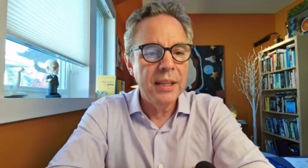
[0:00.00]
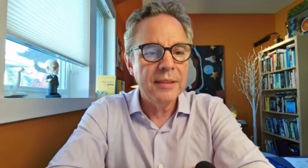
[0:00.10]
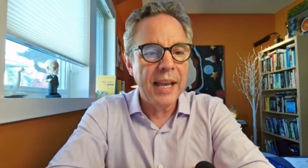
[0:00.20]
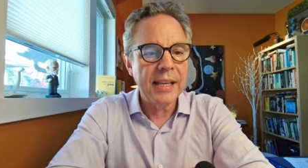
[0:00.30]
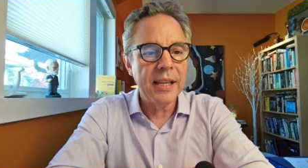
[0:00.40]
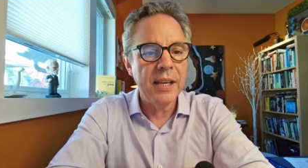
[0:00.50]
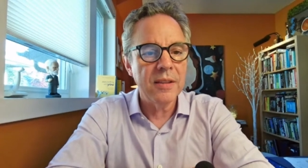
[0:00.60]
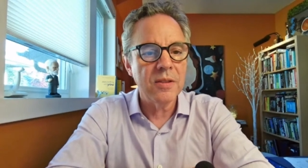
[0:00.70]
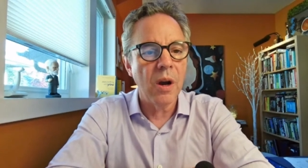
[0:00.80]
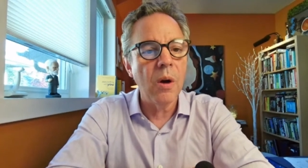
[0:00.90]
take
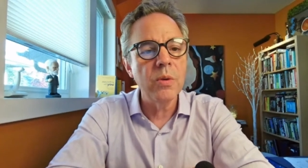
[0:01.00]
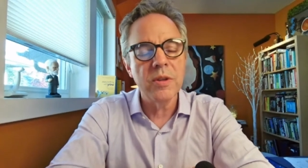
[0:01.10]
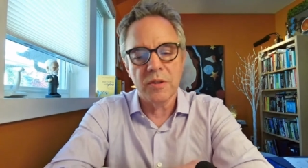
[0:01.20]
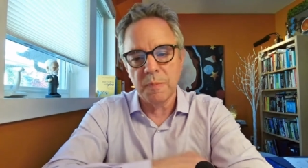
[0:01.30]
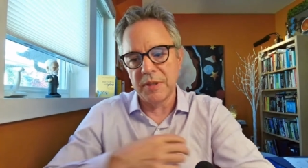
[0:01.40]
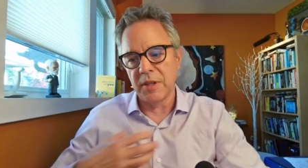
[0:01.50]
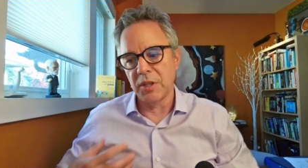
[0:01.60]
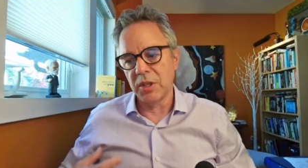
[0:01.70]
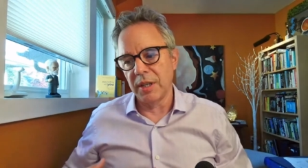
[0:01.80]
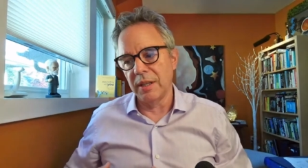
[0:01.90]
his own
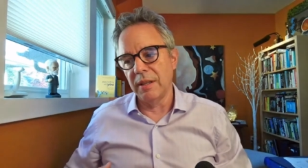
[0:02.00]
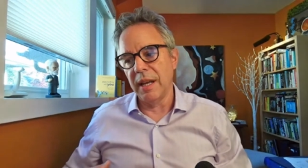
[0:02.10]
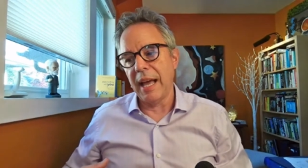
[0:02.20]
disposition